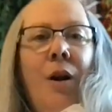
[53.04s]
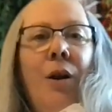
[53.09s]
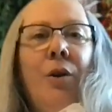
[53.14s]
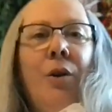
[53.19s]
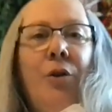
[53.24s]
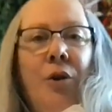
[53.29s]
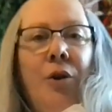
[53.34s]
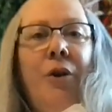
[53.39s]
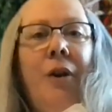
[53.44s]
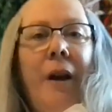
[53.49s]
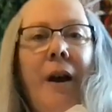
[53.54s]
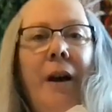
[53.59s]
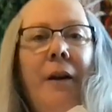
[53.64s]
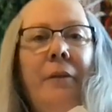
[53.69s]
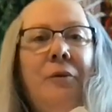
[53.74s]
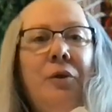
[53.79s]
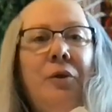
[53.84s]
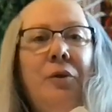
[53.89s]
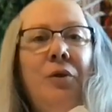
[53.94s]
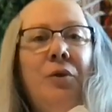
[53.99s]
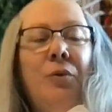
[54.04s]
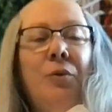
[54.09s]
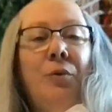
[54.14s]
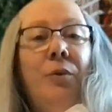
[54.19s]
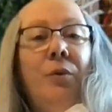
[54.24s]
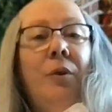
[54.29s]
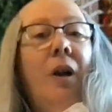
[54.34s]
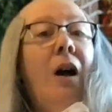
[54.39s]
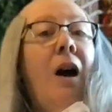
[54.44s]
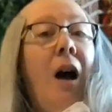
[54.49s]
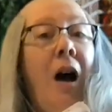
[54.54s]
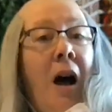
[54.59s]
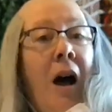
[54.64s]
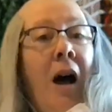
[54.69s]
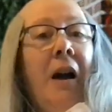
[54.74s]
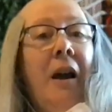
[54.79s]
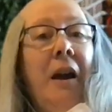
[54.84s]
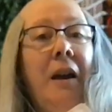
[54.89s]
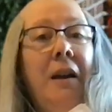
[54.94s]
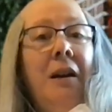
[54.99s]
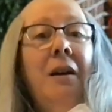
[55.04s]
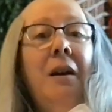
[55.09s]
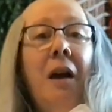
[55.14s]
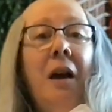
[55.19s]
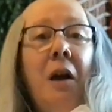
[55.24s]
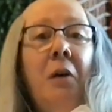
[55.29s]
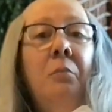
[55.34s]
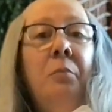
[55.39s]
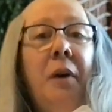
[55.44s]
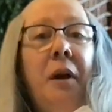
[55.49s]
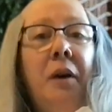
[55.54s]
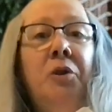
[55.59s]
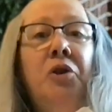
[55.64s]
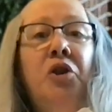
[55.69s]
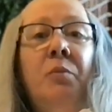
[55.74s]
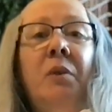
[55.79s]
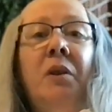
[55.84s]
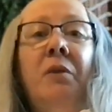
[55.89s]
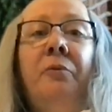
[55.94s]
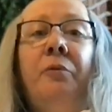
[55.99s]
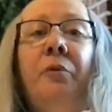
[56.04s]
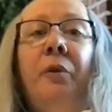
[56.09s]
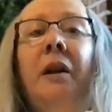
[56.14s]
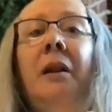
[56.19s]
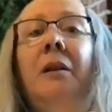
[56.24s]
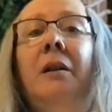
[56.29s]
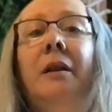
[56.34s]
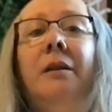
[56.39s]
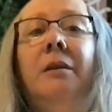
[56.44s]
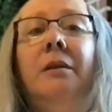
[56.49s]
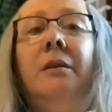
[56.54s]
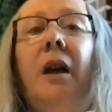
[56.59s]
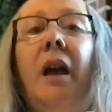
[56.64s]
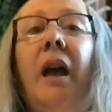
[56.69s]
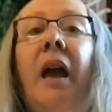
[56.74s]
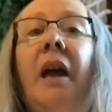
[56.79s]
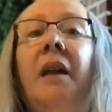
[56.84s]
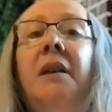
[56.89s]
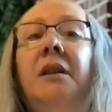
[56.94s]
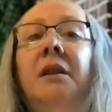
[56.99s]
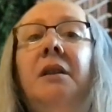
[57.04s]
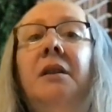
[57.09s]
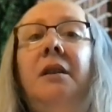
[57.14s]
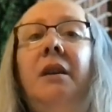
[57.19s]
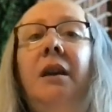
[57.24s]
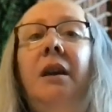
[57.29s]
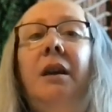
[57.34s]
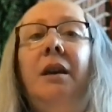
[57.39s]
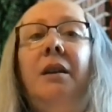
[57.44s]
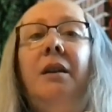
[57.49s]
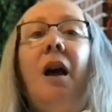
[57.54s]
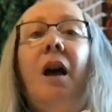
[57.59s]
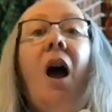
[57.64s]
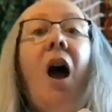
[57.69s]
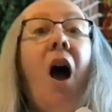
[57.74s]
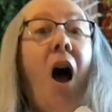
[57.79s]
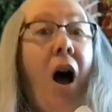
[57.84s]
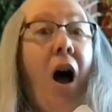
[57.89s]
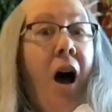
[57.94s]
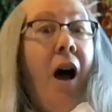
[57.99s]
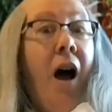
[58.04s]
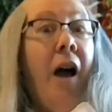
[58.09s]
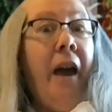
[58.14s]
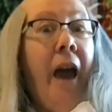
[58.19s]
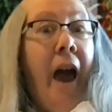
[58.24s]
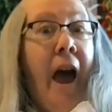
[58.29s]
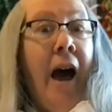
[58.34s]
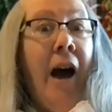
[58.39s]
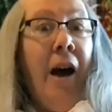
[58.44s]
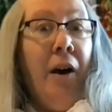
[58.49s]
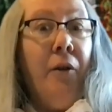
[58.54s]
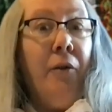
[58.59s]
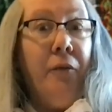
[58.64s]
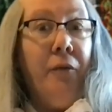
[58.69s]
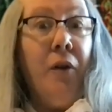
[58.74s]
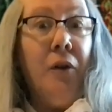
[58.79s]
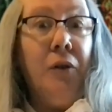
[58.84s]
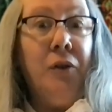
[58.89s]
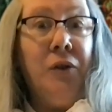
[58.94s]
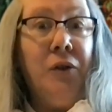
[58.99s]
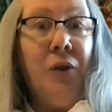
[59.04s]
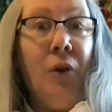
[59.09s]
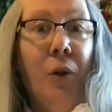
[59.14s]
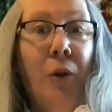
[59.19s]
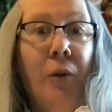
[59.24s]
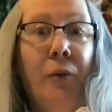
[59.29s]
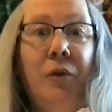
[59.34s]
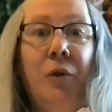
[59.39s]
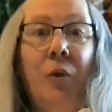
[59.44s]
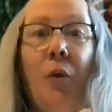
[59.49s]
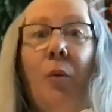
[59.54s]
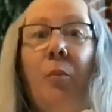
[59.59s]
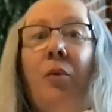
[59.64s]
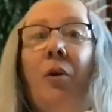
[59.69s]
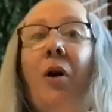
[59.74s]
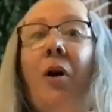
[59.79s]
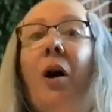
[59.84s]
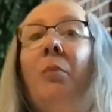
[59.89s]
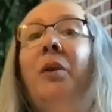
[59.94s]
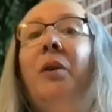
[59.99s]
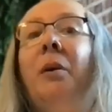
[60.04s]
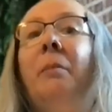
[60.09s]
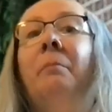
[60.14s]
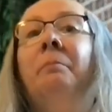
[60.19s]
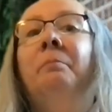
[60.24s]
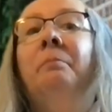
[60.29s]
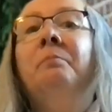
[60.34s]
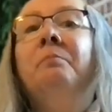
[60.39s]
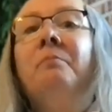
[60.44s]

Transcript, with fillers: Good afternoon. I am Benjamin Franklin, and indeed, I have solved your problem.